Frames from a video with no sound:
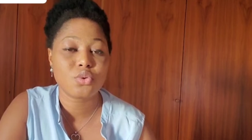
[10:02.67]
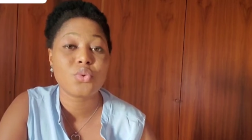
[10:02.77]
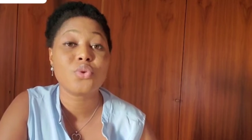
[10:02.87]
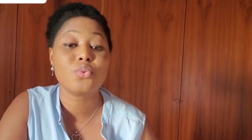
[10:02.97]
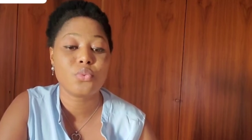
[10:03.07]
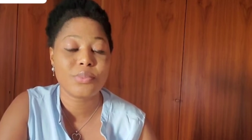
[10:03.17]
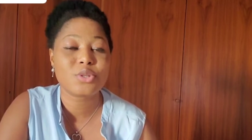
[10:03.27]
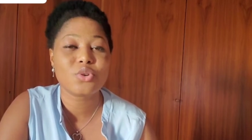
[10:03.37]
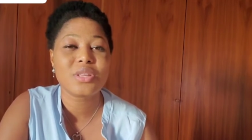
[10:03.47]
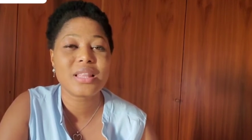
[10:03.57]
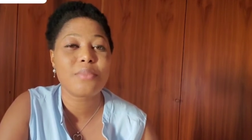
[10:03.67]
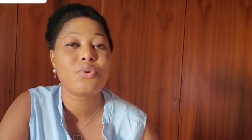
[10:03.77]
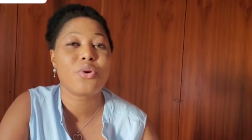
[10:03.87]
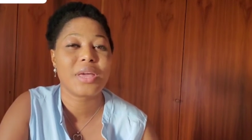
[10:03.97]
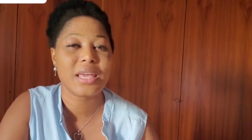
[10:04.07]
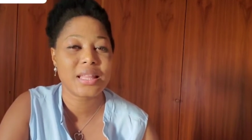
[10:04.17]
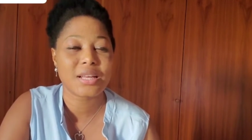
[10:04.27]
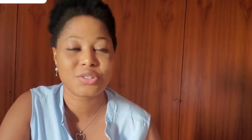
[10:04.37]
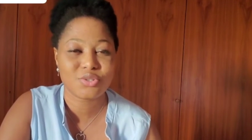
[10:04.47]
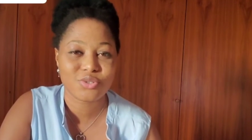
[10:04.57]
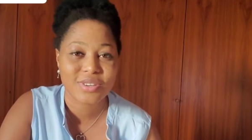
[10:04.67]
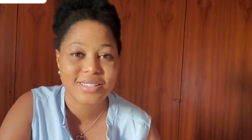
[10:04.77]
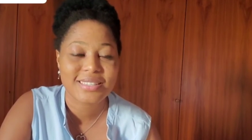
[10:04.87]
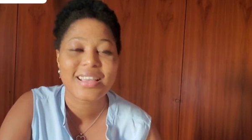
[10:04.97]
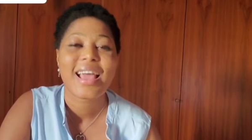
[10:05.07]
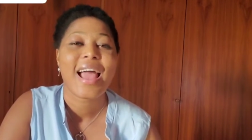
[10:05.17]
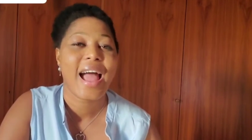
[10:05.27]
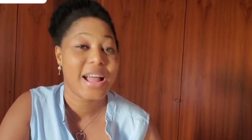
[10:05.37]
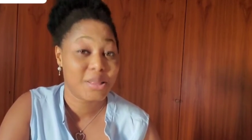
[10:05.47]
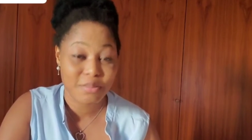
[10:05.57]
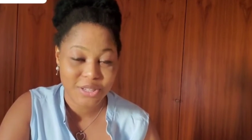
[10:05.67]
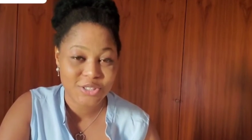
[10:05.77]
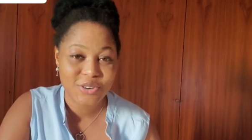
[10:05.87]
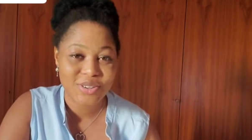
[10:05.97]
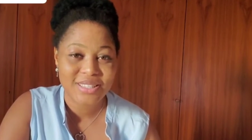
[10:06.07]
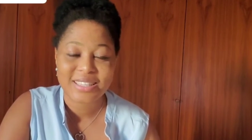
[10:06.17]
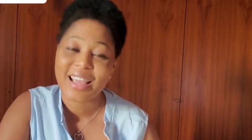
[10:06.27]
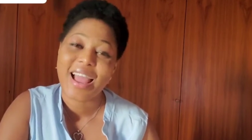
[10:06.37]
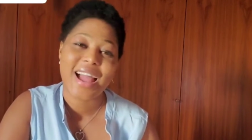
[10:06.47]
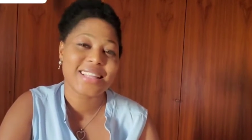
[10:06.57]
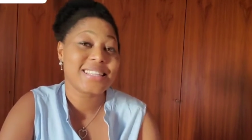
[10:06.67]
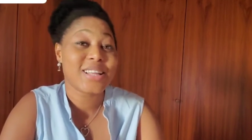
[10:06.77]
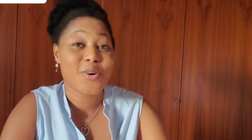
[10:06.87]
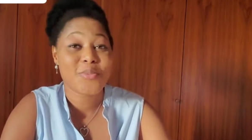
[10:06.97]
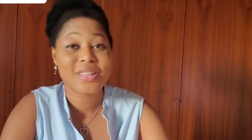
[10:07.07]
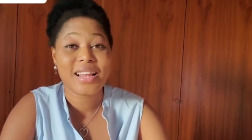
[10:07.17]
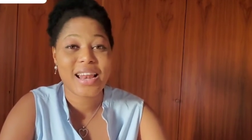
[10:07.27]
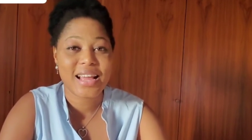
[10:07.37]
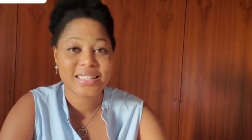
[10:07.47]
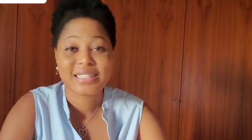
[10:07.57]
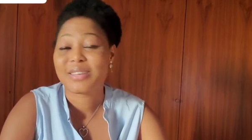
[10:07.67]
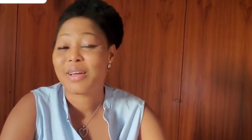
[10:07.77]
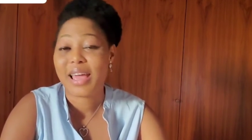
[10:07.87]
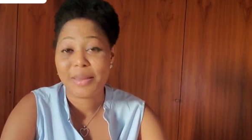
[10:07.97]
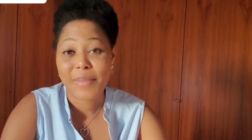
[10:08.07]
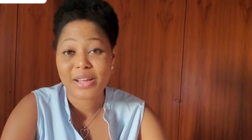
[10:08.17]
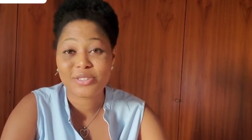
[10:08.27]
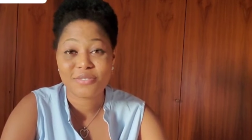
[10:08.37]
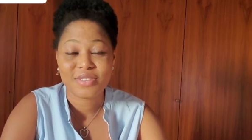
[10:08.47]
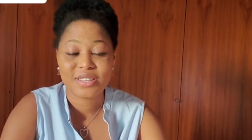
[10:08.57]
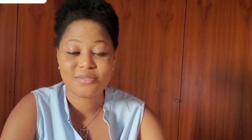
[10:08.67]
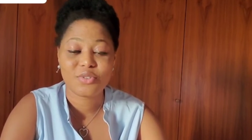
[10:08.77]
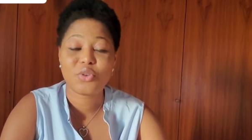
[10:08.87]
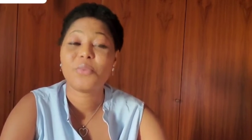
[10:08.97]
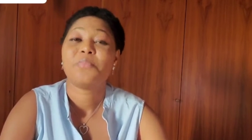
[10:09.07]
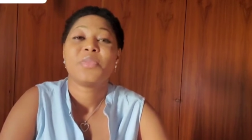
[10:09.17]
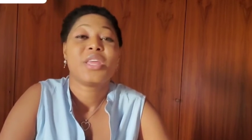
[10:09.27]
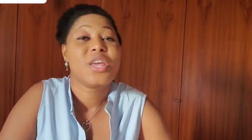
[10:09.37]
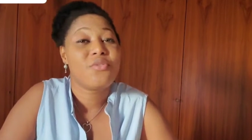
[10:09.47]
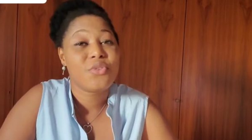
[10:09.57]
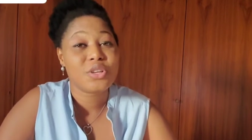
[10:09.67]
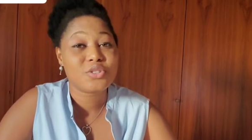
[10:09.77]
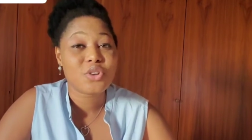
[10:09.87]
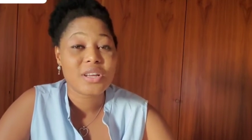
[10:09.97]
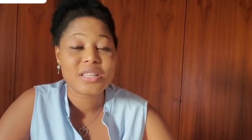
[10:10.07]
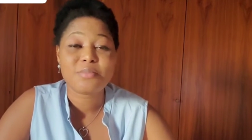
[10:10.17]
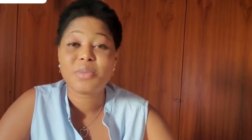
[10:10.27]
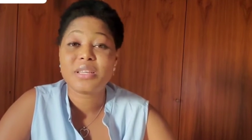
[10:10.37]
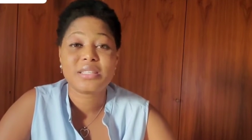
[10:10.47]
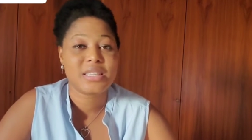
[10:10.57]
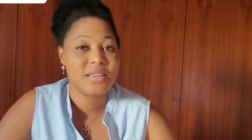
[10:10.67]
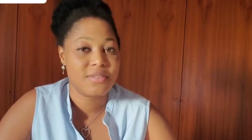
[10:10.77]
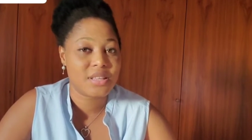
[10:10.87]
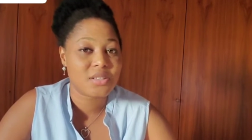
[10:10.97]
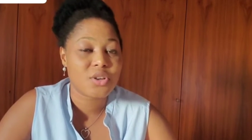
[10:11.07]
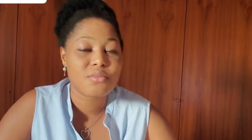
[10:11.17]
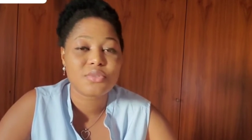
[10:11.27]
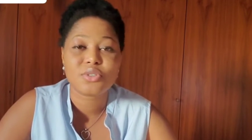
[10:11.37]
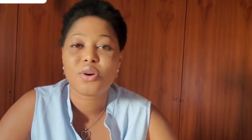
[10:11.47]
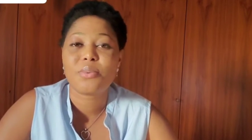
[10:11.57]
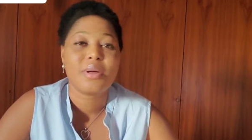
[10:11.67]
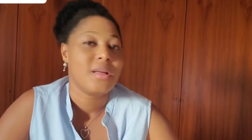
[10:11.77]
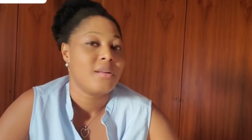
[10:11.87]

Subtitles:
doing, you will be showing them your inner strength and maturity. I think that will be the last part of this video. If you enjoyed it, please give it a thumbs up.